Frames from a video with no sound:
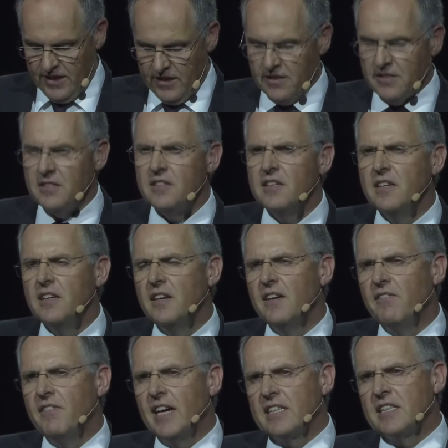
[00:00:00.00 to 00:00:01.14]
and the
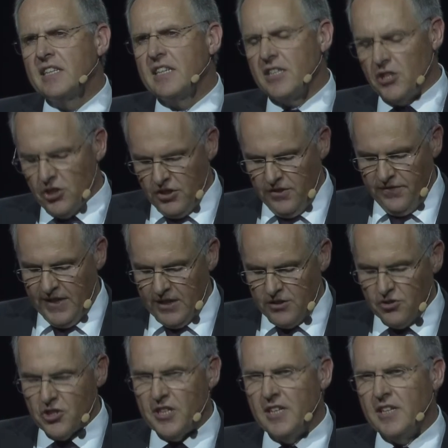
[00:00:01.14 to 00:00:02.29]
side wind
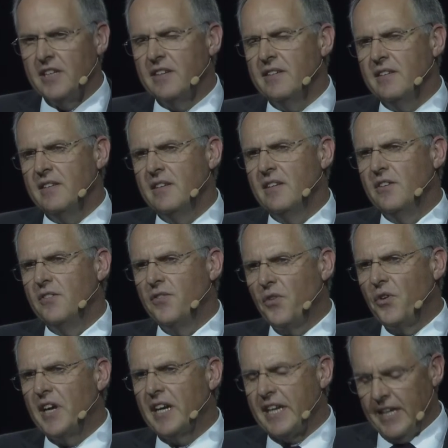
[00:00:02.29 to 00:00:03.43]
assist
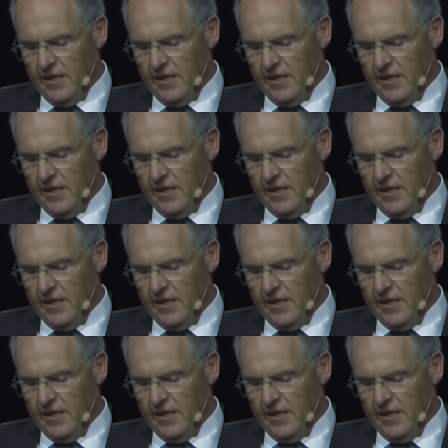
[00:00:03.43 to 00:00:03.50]
system